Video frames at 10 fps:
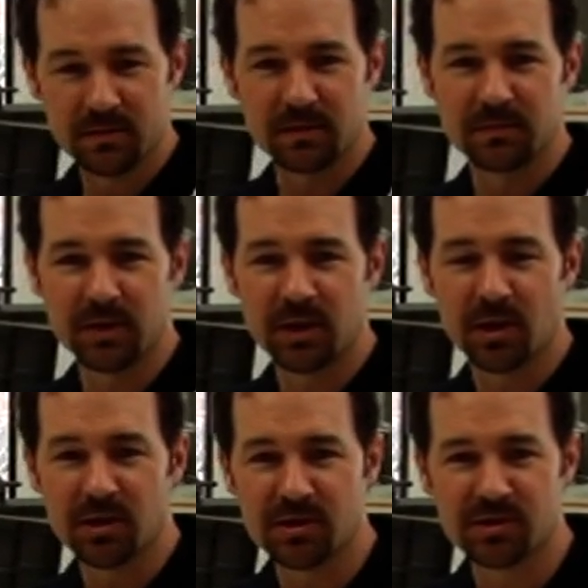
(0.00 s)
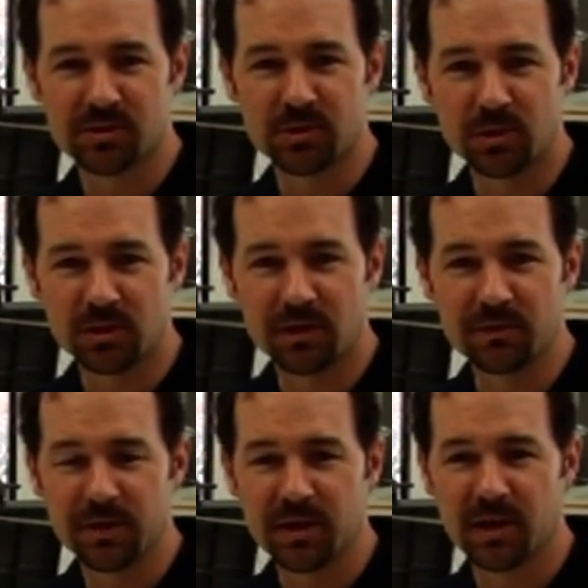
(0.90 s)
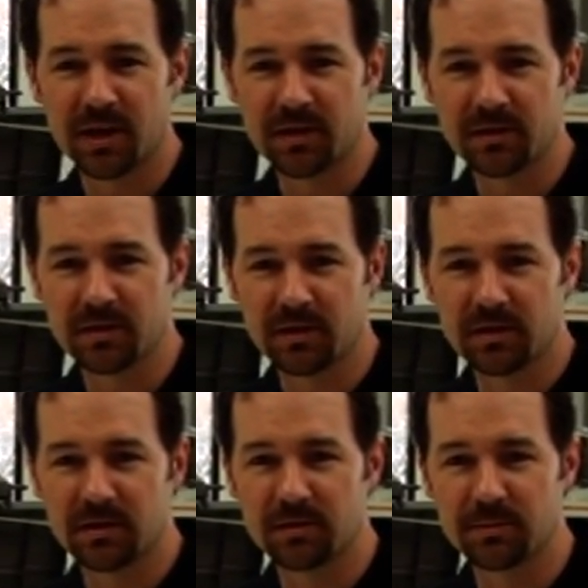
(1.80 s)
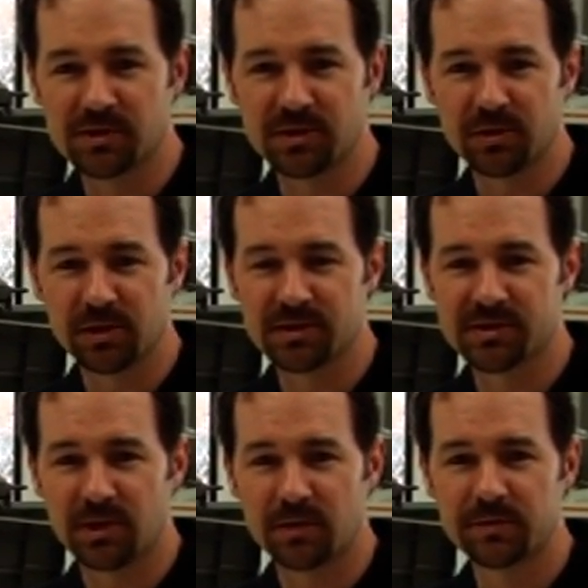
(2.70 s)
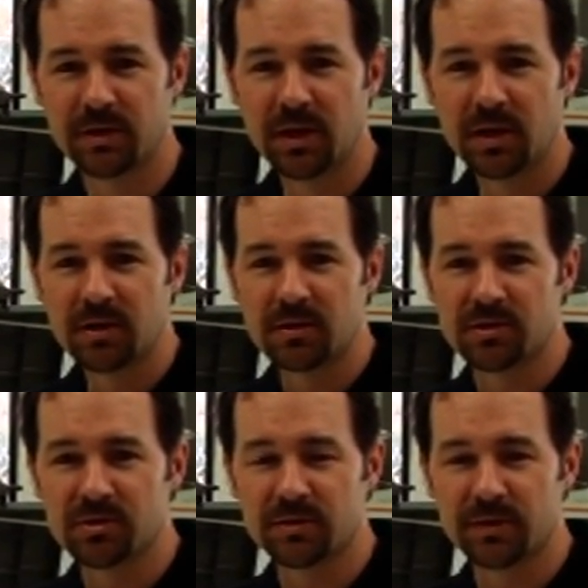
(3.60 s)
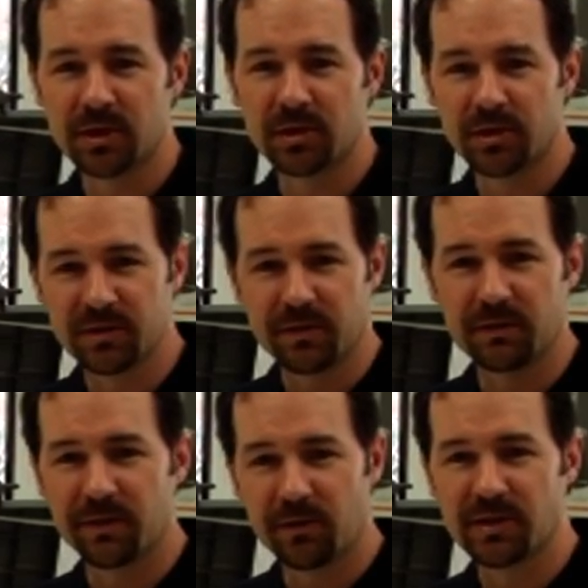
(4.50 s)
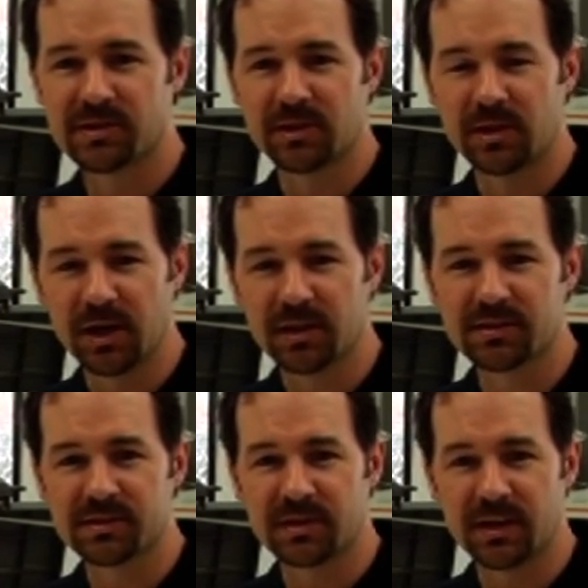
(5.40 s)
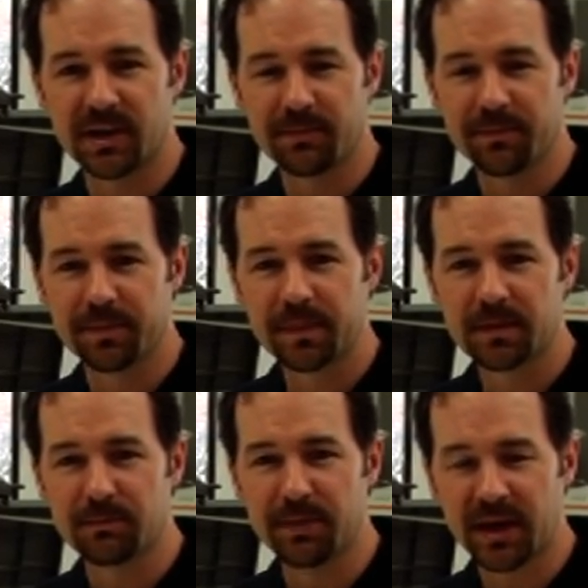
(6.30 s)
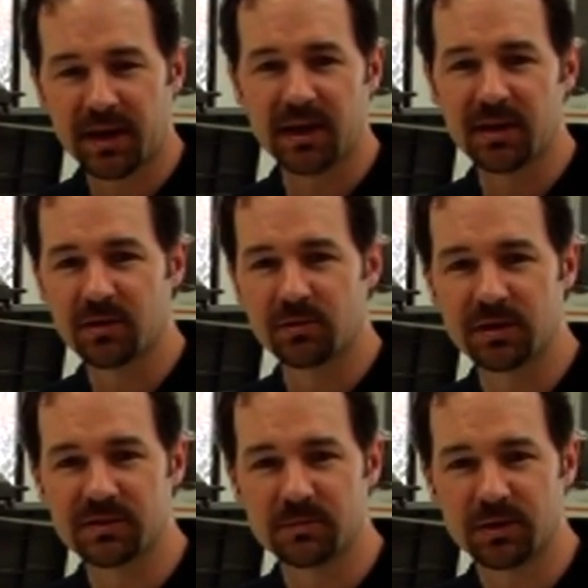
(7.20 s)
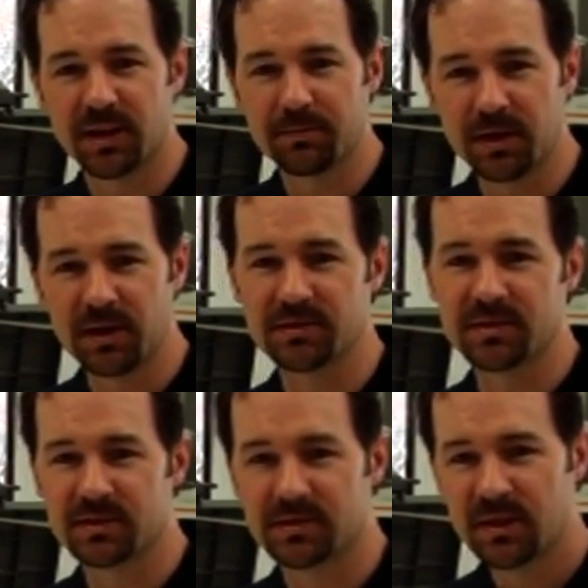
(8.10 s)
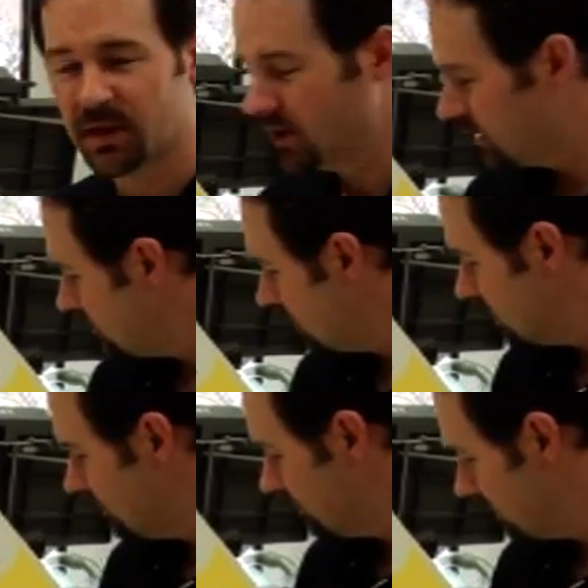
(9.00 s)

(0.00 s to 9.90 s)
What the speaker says: video you just saw of me cutting the material itself, you should have heard a very slight back cutting noise, and what that means is when the